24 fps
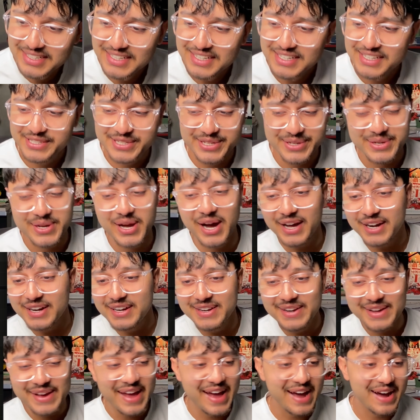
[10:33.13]
So I don't
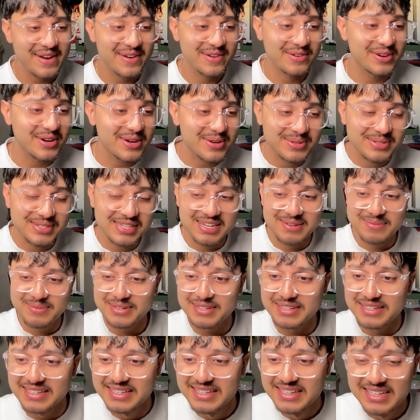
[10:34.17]
know how Grok was able
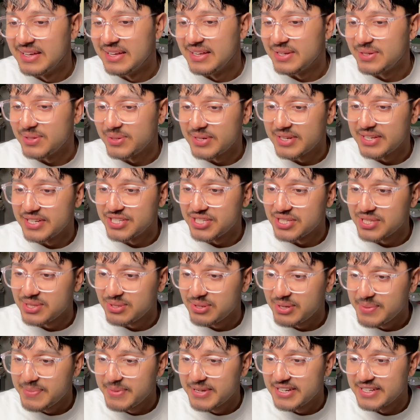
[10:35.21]
to do it in just
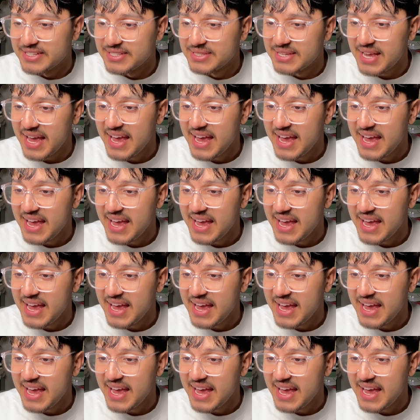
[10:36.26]
3 minutes.